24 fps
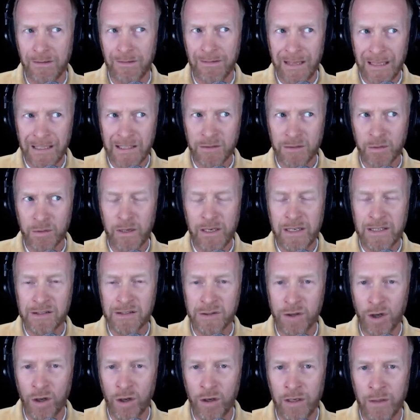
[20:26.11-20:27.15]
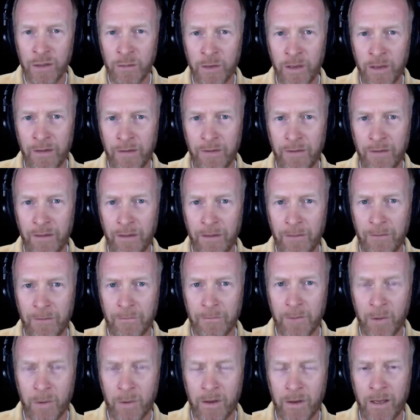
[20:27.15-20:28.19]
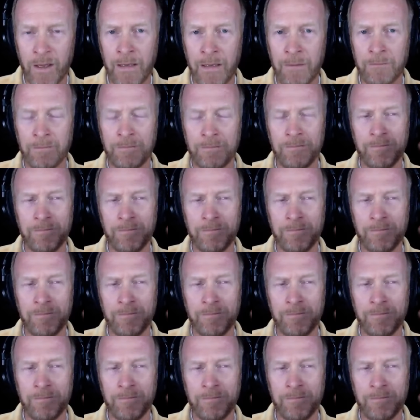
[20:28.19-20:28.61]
That's where he started with. Okay.